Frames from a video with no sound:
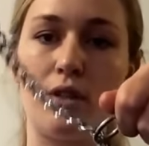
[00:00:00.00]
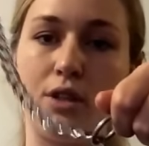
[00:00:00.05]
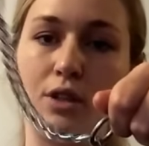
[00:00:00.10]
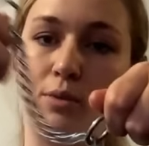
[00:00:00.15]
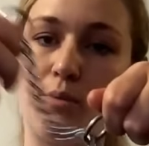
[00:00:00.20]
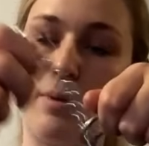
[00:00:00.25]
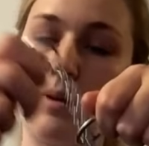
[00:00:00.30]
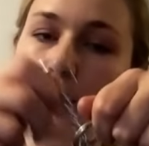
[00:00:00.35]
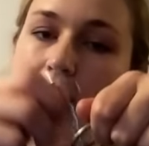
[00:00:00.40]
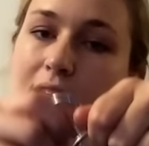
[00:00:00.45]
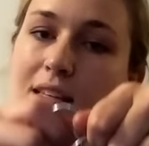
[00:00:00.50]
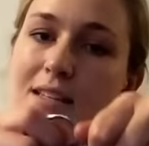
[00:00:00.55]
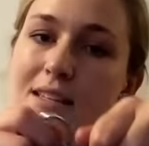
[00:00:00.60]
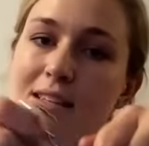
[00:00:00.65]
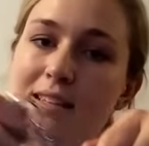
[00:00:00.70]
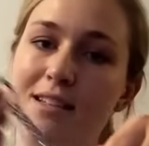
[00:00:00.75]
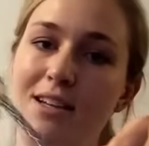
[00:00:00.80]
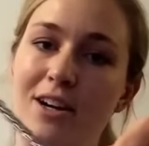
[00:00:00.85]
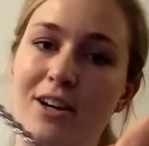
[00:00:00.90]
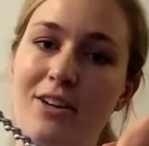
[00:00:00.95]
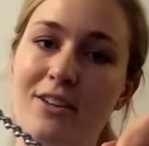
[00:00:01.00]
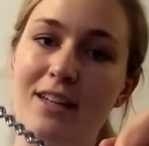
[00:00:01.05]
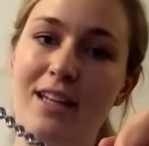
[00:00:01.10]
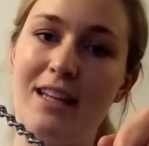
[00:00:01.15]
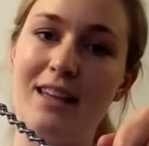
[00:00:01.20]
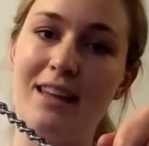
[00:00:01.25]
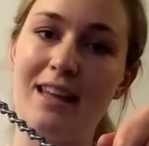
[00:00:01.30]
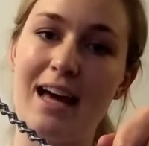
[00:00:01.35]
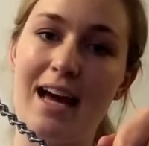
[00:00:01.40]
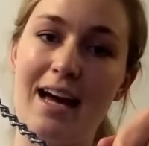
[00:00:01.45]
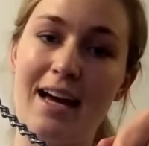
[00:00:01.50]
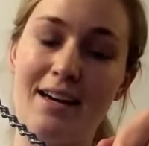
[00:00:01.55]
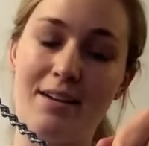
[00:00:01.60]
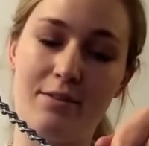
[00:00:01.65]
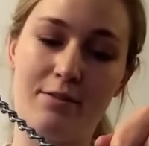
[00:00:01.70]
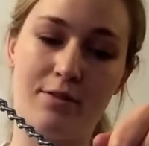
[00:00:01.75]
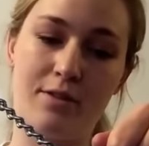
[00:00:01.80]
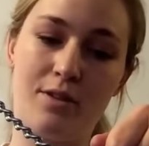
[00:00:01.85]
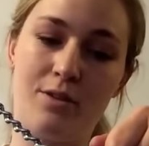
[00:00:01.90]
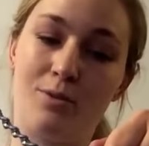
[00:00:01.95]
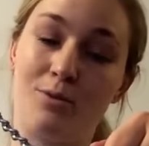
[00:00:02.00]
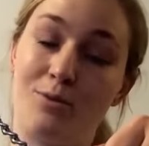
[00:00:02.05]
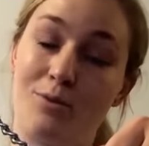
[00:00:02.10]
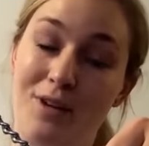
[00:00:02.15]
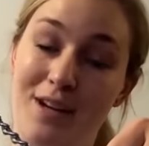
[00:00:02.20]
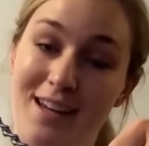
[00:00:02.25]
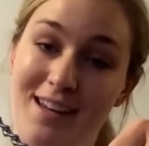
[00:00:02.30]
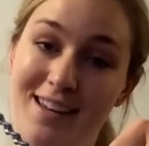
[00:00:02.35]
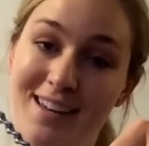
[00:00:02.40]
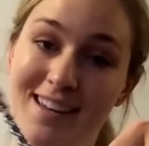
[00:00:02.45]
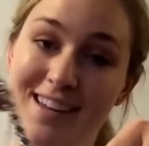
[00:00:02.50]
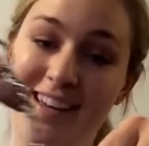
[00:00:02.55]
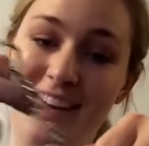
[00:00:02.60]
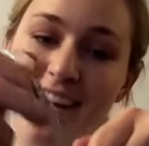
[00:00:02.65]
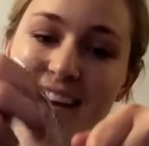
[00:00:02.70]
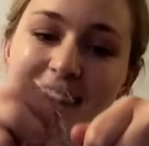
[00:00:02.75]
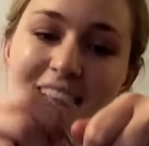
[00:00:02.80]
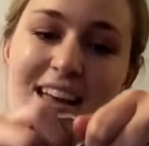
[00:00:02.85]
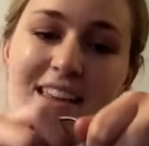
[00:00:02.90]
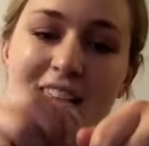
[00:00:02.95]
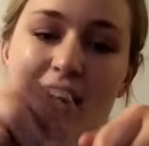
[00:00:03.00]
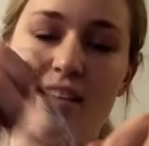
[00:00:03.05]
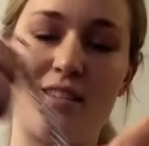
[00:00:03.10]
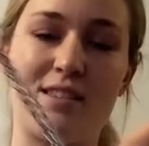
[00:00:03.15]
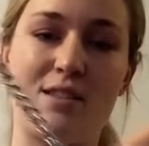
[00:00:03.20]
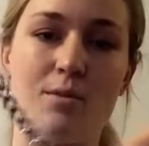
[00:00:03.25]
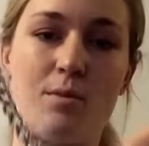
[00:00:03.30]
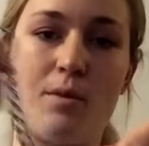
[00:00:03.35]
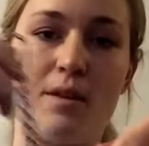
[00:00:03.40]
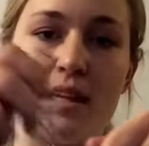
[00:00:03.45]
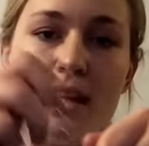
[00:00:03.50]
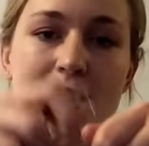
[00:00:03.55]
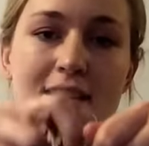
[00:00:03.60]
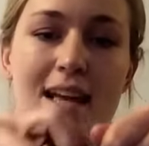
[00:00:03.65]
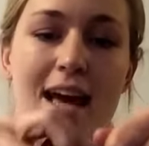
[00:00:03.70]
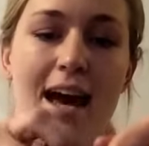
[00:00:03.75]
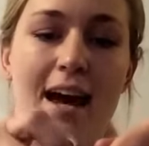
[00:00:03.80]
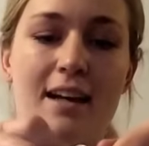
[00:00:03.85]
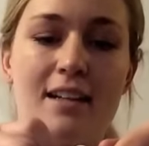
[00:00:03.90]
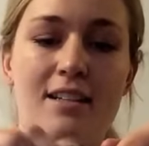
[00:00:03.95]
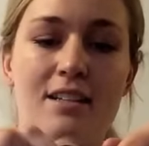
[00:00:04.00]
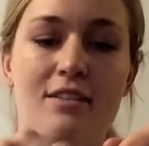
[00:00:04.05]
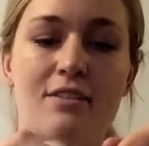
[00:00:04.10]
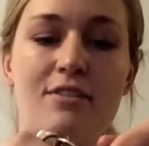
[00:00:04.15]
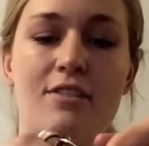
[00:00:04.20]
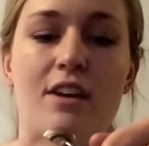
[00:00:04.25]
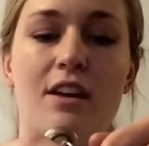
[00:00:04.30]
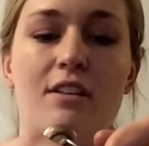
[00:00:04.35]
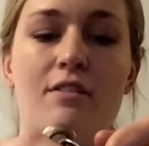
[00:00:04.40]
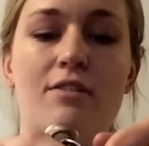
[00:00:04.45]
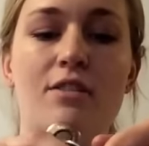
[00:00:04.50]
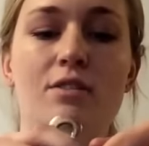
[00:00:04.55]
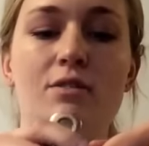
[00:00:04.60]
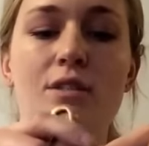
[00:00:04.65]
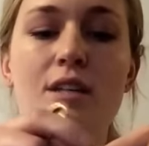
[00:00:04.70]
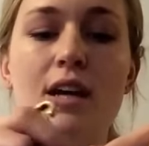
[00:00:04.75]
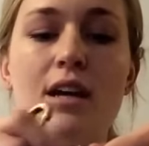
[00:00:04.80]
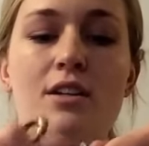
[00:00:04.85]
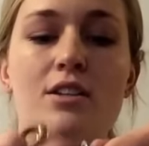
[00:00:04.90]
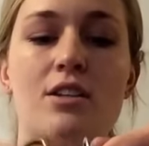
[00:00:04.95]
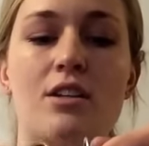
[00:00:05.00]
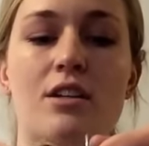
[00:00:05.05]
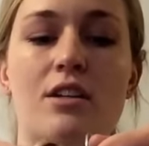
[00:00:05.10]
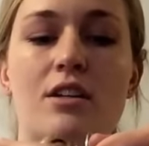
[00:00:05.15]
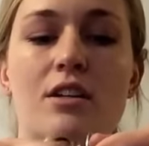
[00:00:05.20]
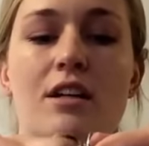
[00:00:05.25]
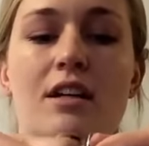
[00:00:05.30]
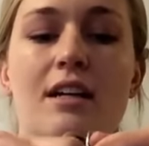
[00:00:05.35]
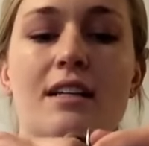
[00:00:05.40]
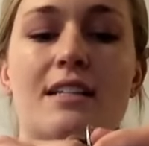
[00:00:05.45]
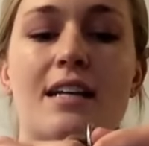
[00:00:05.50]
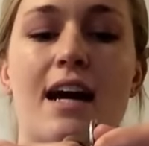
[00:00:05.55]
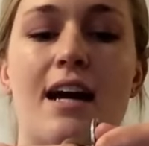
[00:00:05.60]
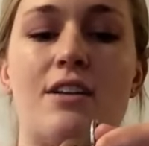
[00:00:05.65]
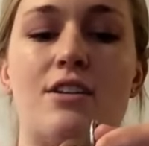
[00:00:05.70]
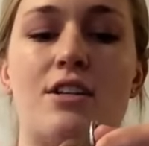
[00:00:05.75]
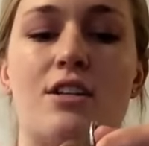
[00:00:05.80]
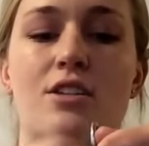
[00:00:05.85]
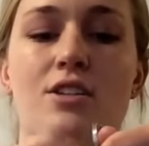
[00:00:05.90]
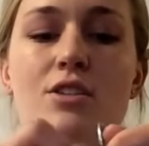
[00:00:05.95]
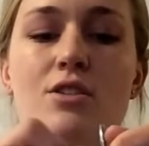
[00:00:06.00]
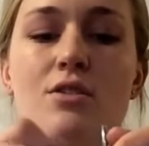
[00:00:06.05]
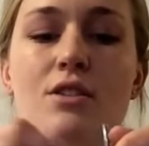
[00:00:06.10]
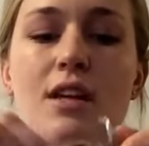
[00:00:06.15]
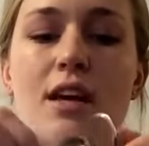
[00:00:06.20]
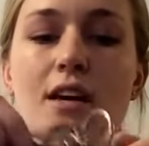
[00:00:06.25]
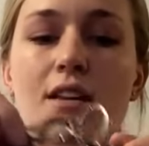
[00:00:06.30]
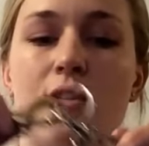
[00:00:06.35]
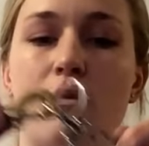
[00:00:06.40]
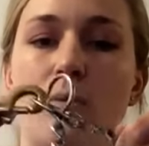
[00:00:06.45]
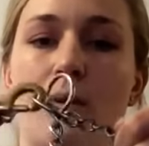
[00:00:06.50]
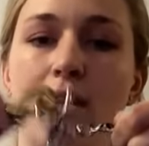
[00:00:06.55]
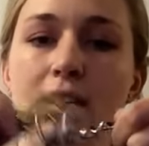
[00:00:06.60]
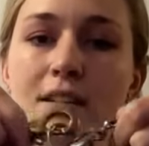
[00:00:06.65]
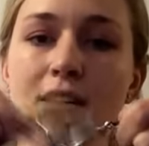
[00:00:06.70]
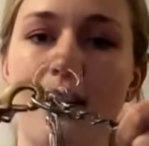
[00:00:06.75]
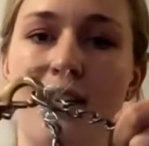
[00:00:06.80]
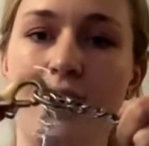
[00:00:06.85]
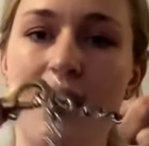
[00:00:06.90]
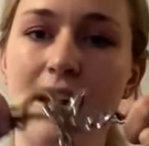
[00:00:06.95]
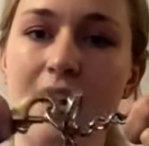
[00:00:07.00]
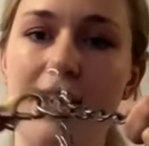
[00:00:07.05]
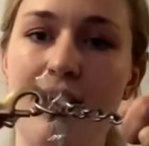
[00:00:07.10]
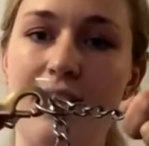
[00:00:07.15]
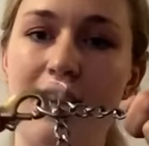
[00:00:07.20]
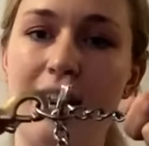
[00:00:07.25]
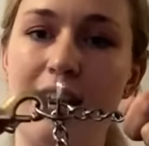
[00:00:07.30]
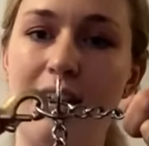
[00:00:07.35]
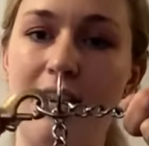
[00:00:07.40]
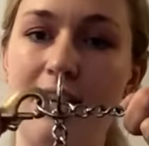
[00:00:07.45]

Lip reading: loop. This is called the live ring, and that's the one that's active. If you touch or attach it to the other one, then